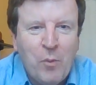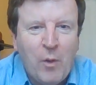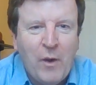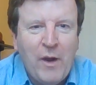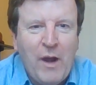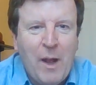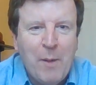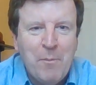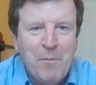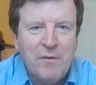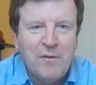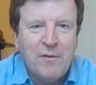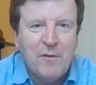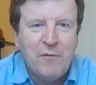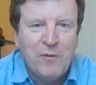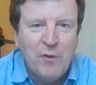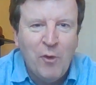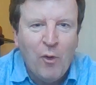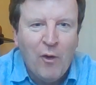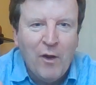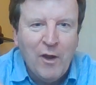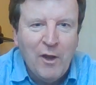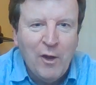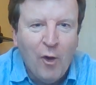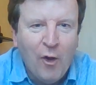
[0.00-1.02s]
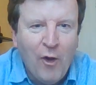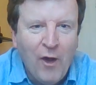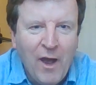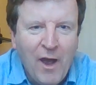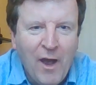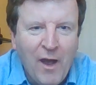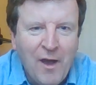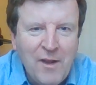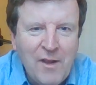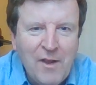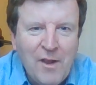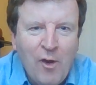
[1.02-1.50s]
What happens if you're a
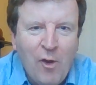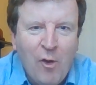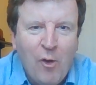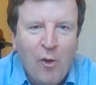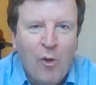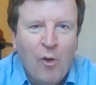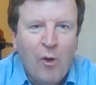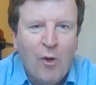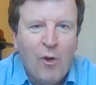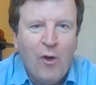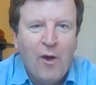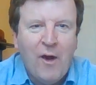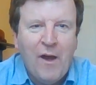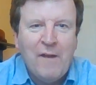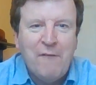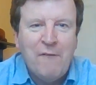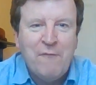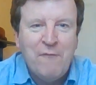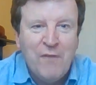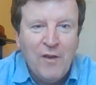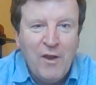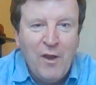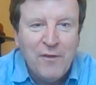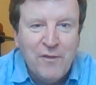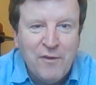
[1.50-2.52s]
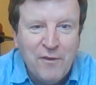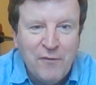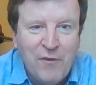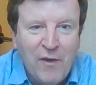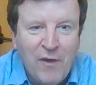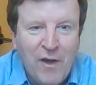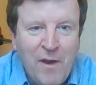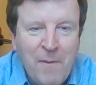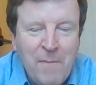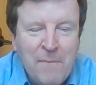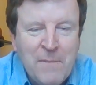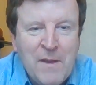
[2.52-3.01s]
lawyer or a
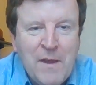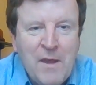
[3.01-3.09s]
philosopher?